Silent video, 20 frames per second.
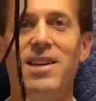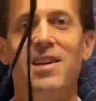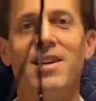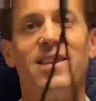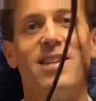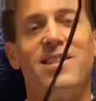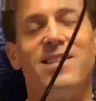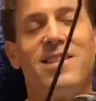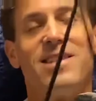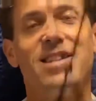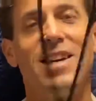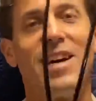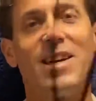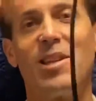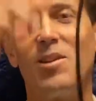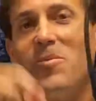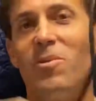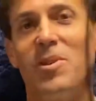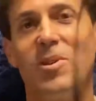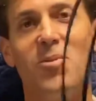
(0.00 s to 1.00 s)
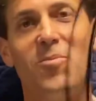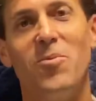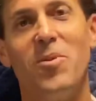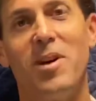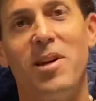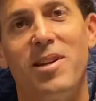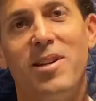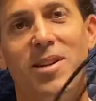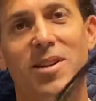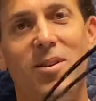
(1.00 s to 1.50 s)
It's exactly what you
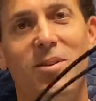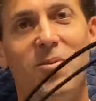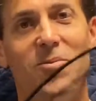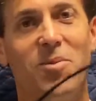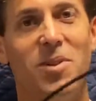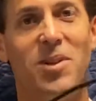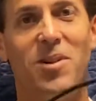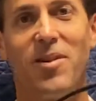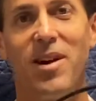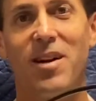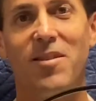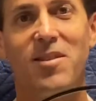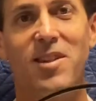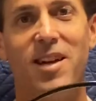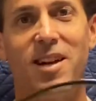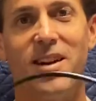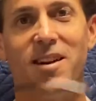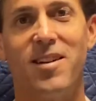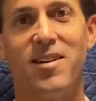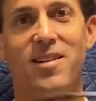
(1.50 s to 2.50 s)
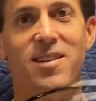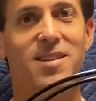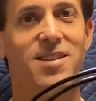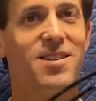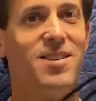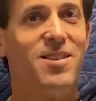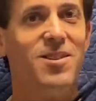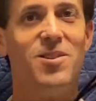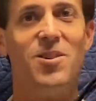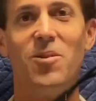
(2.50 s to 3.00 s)
want when you're out there.
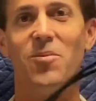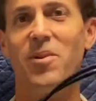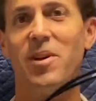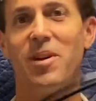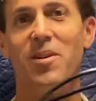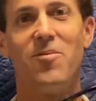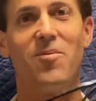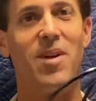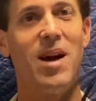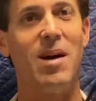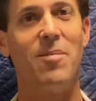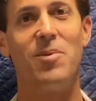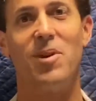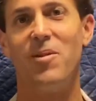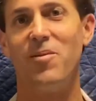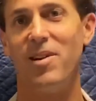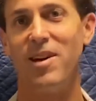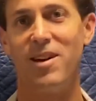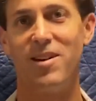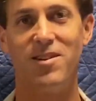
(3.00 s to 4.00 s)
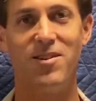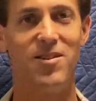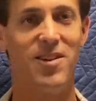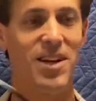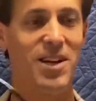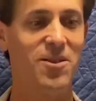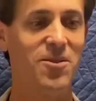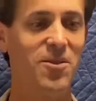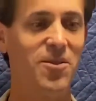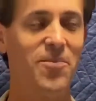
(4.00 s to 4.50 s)
You don't want it wrapping around your
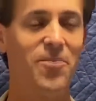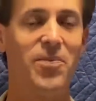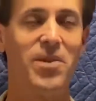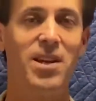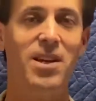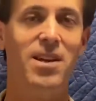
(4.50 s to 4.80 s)
ankle.